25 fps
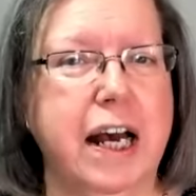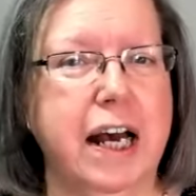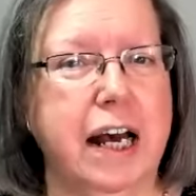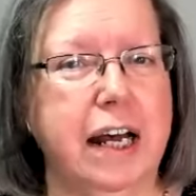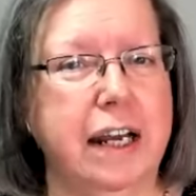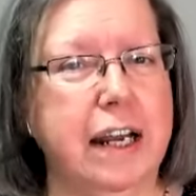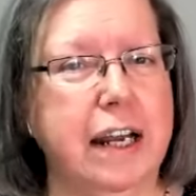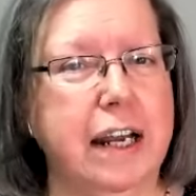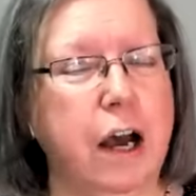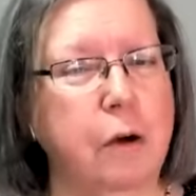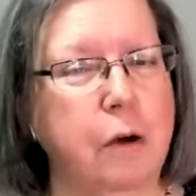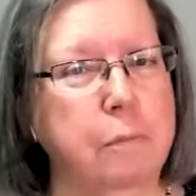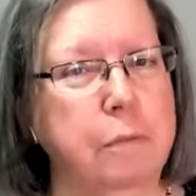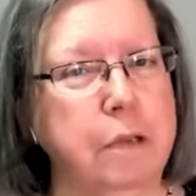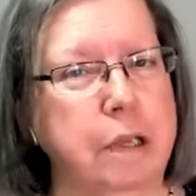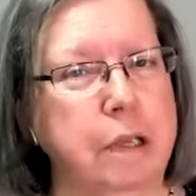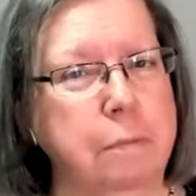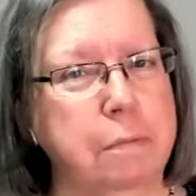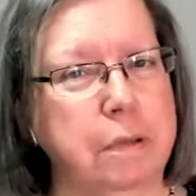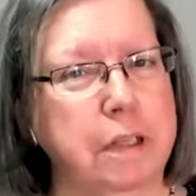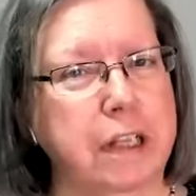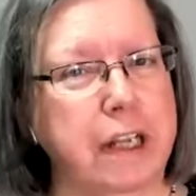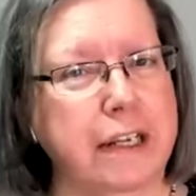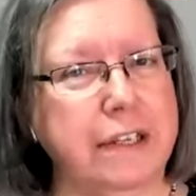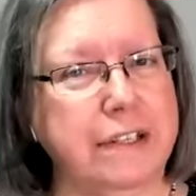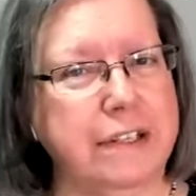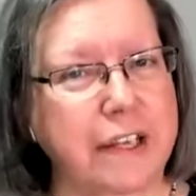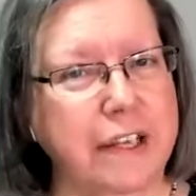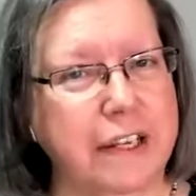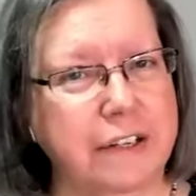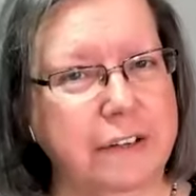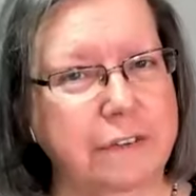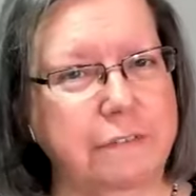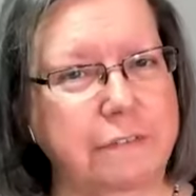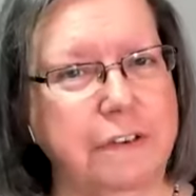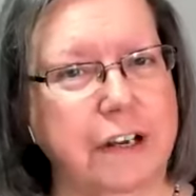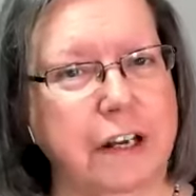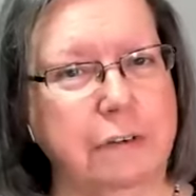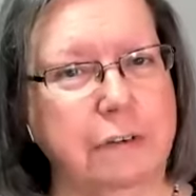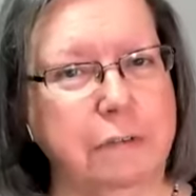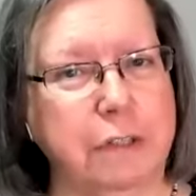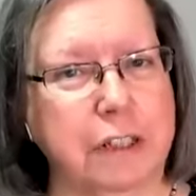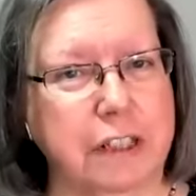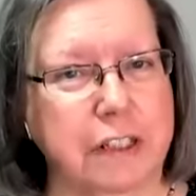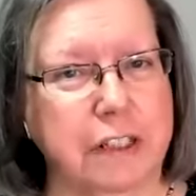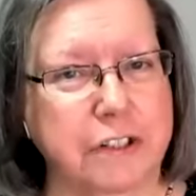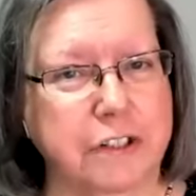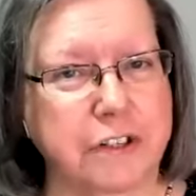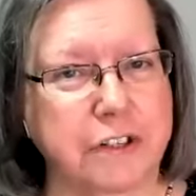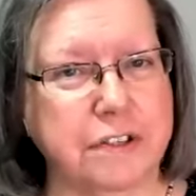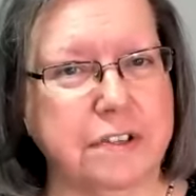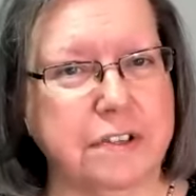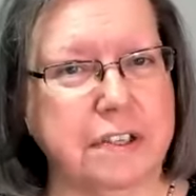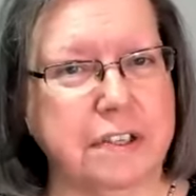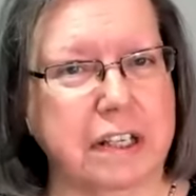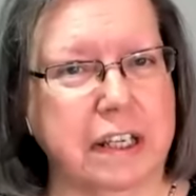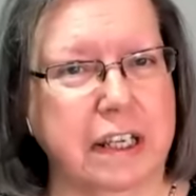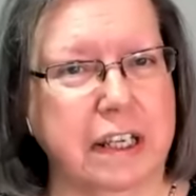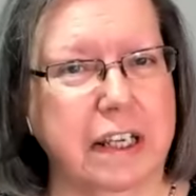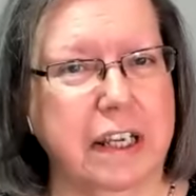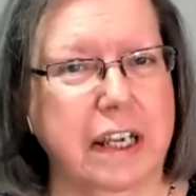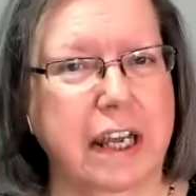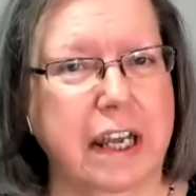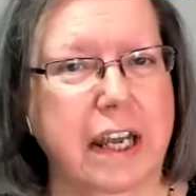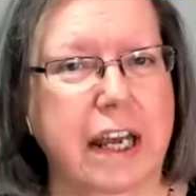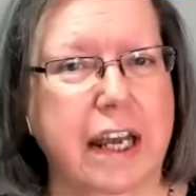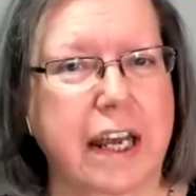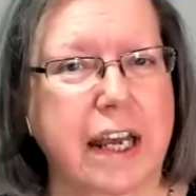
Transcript: on how people identify religiously,